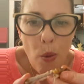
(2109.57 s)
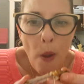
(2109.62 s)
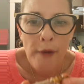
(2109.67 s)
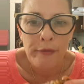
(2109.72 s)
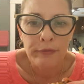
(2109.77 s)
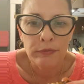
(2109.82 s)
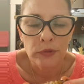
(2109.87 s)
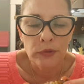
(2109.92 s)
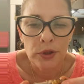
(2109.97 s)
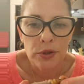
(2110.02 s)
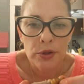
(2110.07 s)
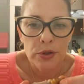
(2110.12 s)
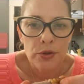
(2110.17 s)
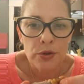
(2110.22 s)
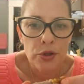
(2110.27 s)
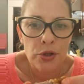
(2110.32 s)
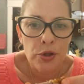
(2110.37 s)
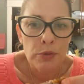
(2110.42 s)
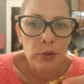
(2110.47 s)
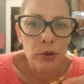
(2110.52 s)

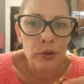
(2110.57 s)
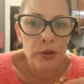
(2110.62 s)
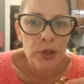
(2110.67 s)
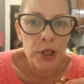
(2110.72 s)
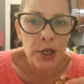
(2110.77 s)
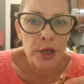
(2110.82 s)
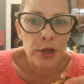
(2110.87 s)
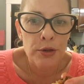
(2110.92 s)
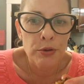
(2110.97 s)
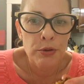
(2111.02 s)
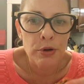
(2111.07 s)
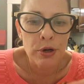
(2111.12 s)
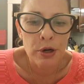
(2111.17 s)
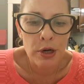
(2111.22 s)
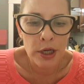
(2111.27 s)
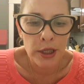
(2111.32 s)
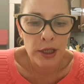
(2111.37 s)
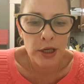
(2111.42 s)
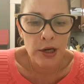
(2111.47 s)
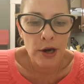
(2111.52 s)
There's chipotle or
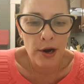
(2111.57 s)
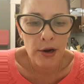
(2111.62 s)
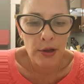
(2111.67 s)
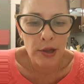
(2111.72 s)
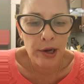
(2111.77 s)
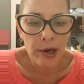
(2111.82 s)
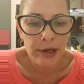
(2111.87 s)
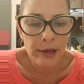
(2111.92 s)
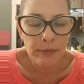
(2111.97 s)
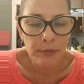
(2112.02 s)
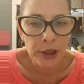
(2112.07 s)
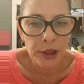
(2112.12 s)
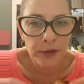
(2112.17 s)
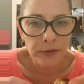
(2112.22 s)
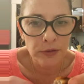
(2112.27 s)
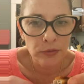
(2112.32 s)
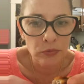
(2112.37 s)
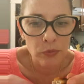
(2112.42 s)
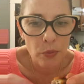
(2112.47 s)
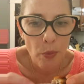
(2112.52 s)
honey garlic, I
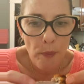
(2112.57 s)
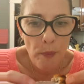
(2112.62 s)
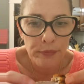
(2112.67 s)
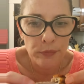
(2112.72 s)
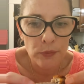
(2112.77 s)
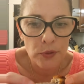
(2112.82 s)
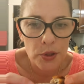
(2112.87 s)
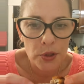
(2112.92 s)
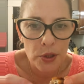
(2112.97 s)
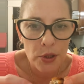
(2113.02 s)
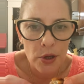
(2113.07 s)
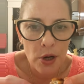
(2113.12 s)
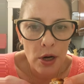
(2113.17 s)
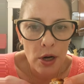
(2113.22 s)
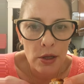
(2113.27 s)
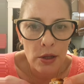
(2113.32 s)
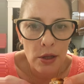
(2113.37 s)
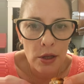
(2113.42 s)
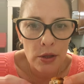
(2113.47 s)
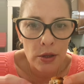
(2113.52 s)
believe. So the
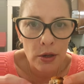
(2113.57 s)
other